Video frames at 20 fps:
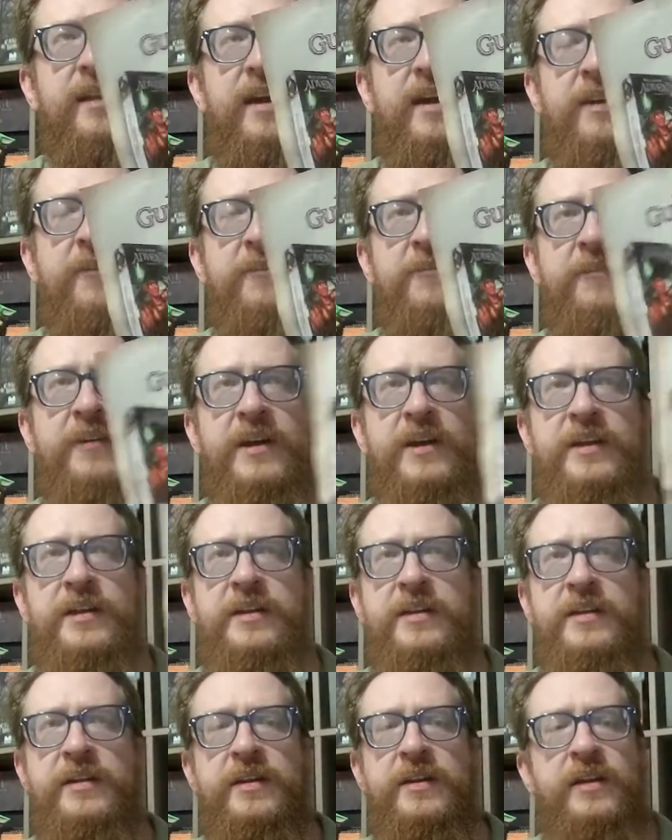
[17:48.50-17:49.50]
of fun.
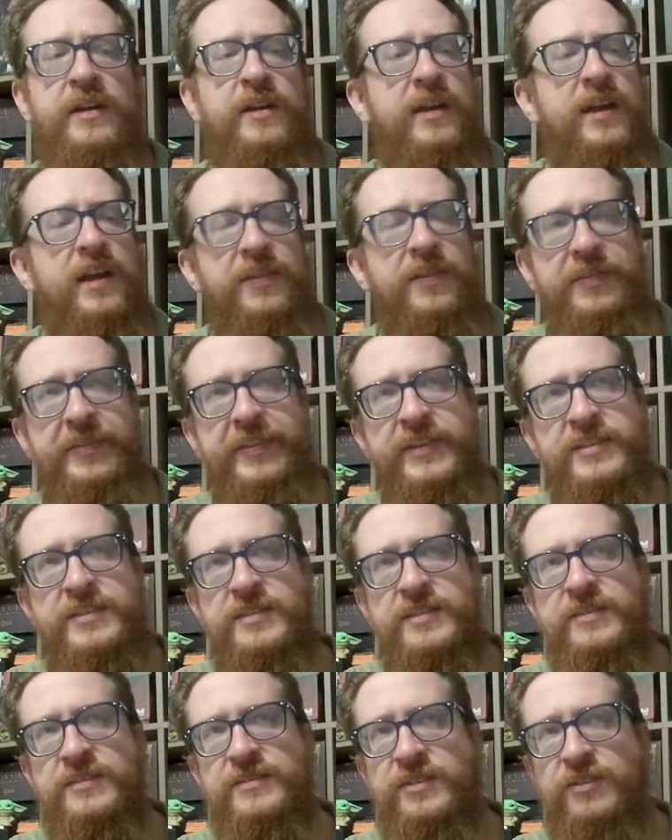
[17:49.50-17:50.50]
And this
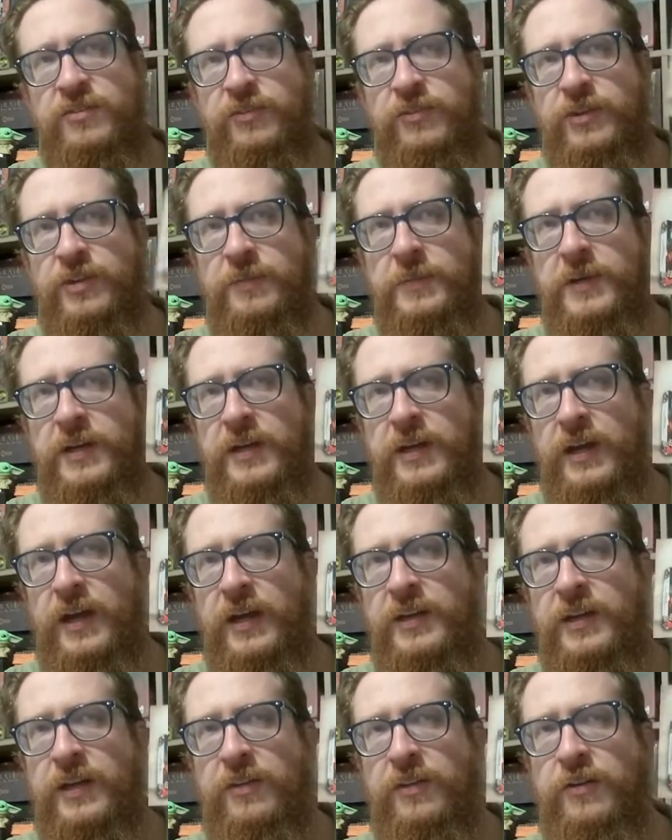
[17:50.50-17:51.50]
is going to be
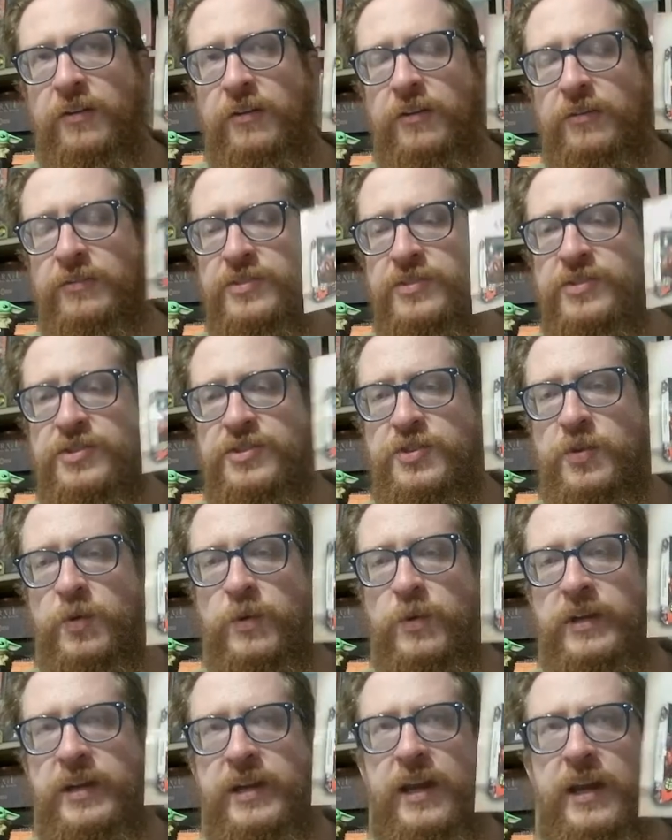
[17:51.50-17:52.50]
another
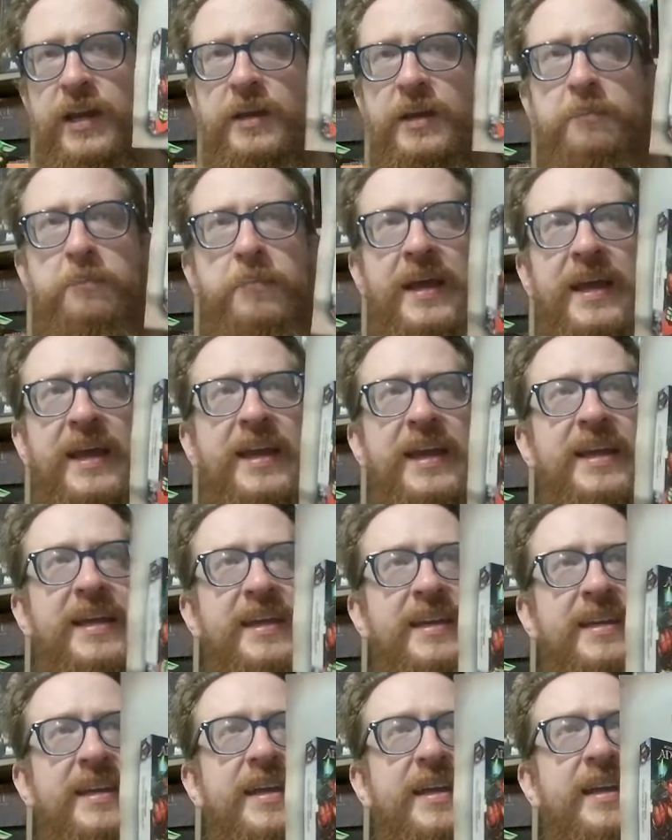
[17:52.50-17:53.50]
story
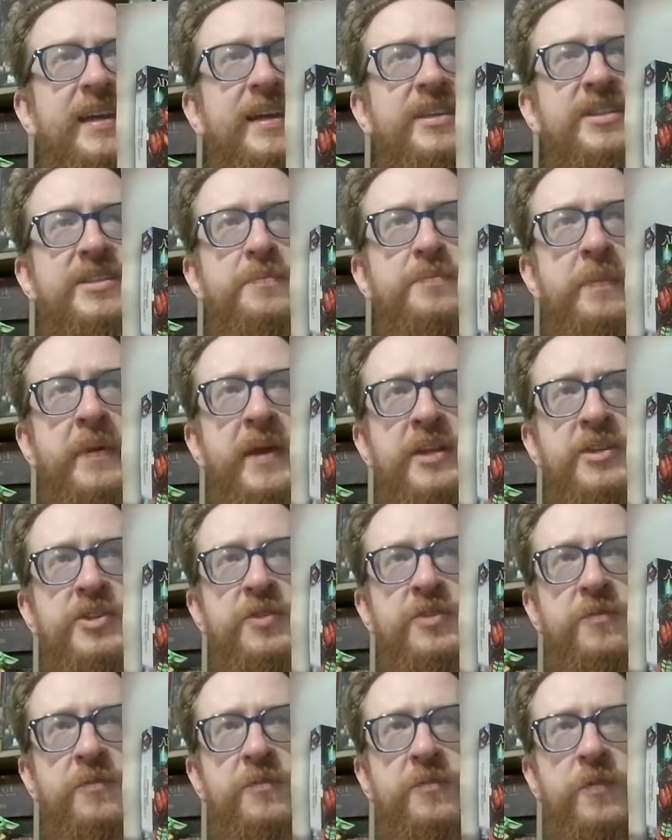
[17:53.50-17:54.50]
campaign
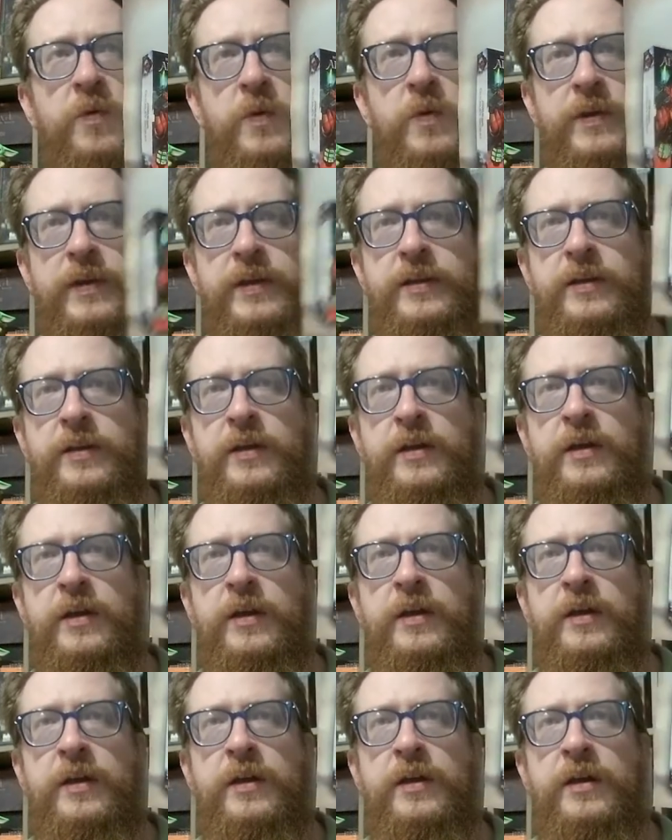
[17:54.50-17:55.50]
expansion for it.
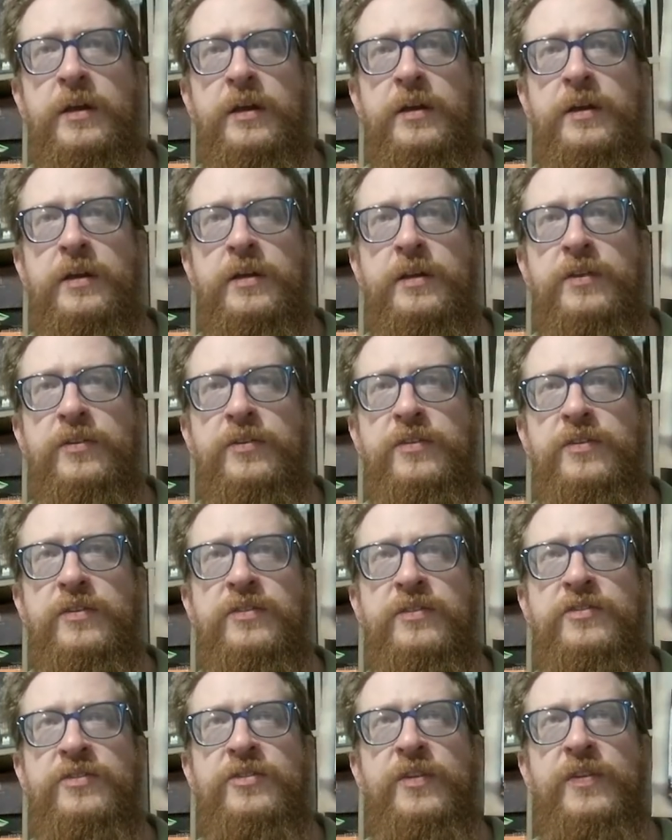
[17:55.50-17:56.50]

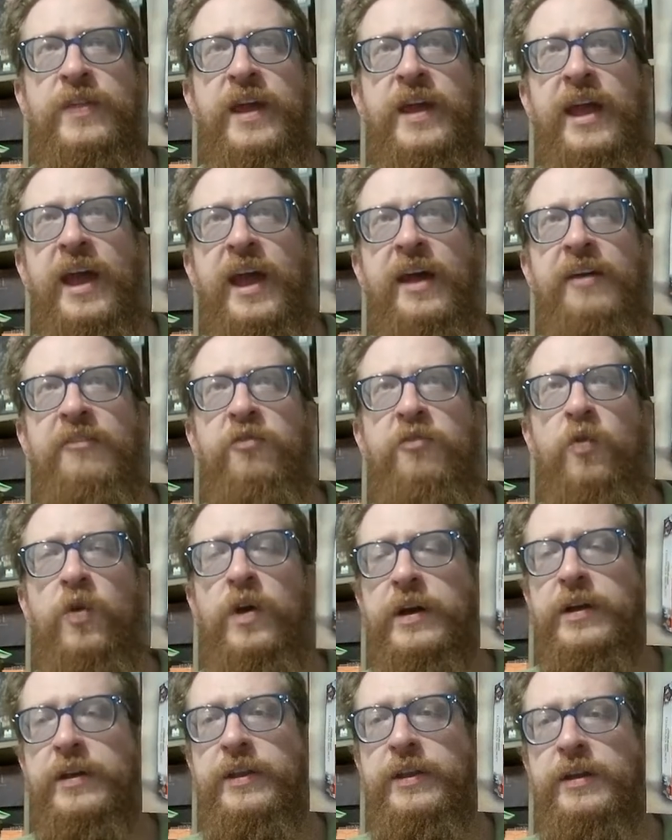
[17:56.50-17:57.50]
So they have
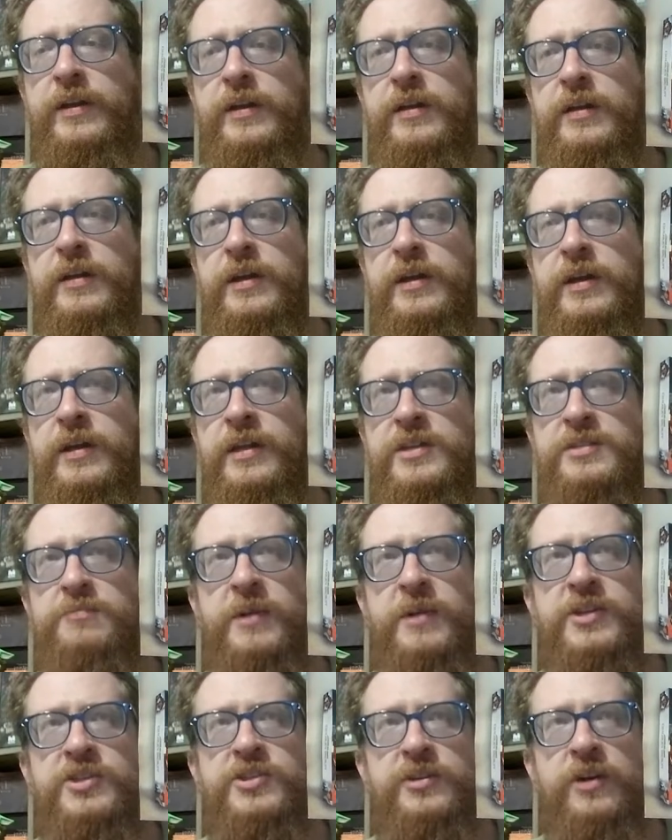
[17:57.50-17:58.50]
an
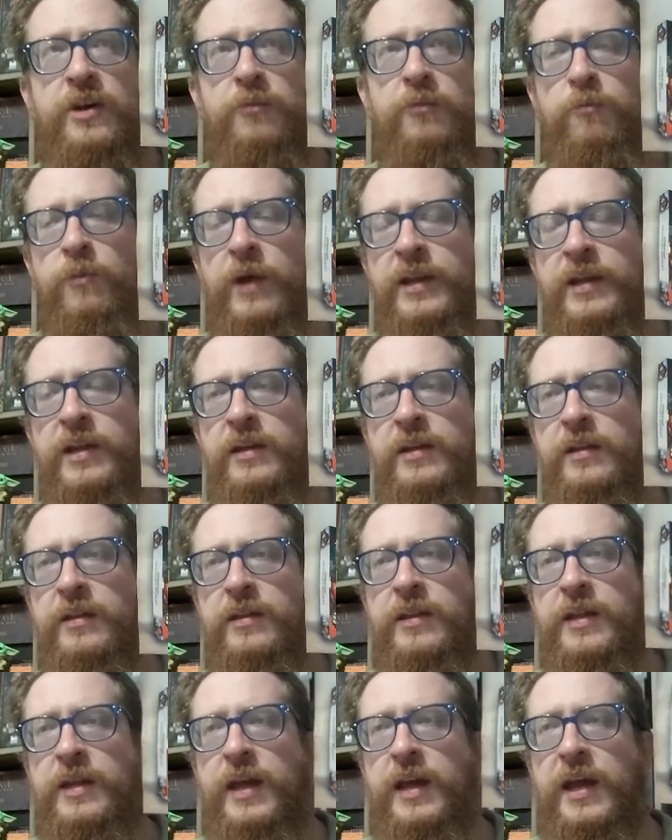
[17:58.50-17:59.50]
expansion already
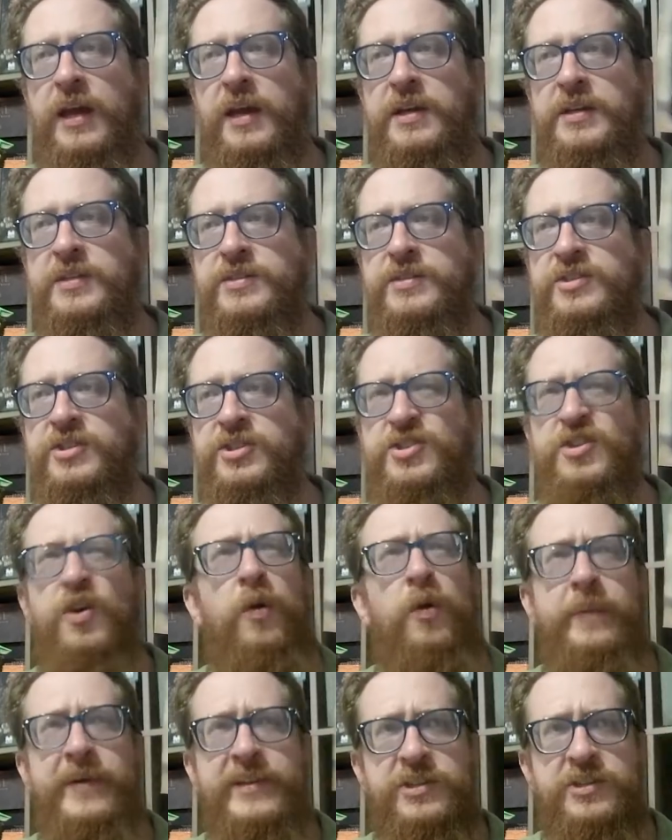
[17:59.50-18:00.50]
that has just a whole
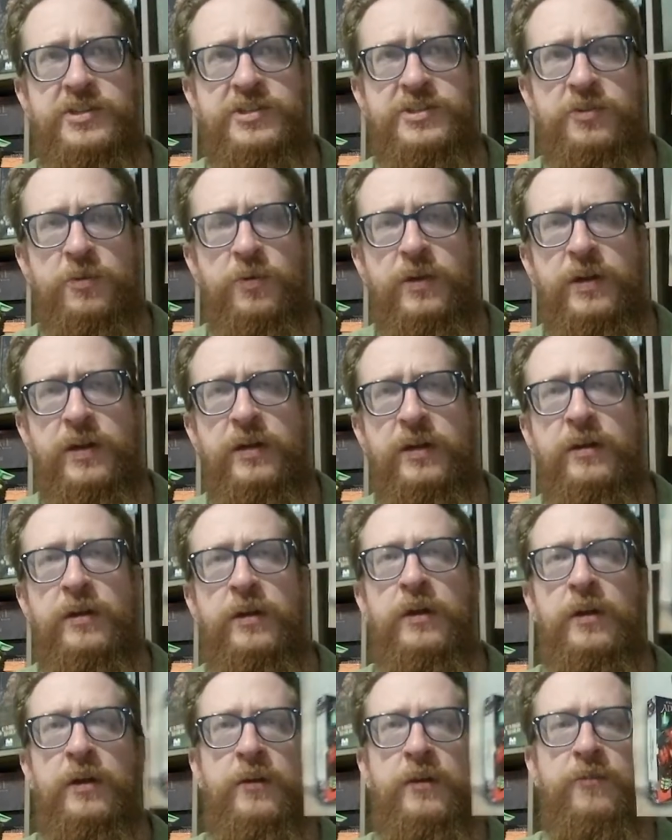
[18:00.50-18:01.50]
bunch of story
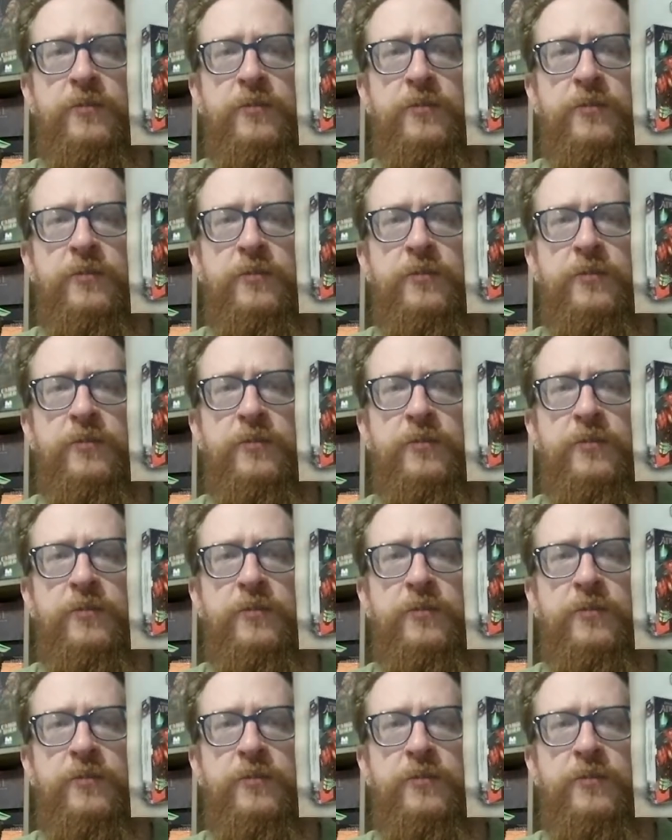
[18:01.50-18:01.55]
for